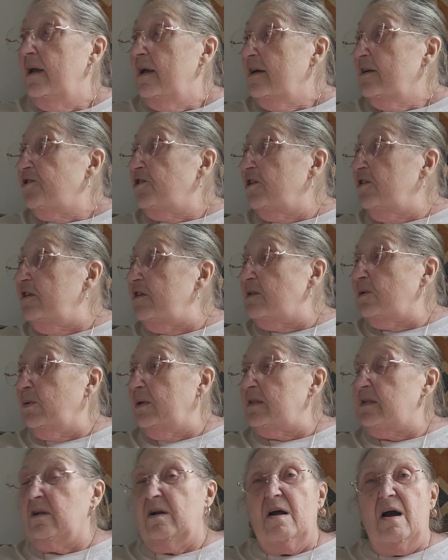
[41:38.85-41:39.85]
So this
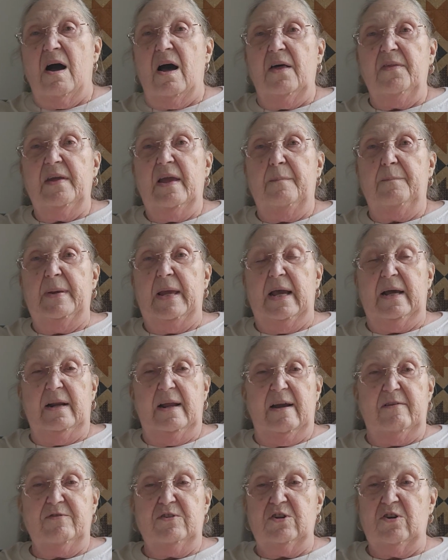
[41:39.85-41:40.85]
wasn't all that bad
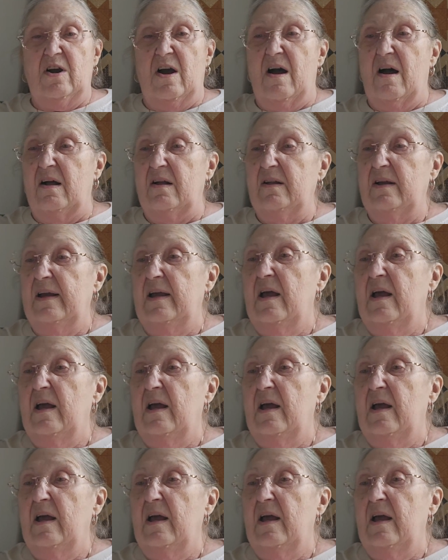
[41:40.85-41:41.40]
after all.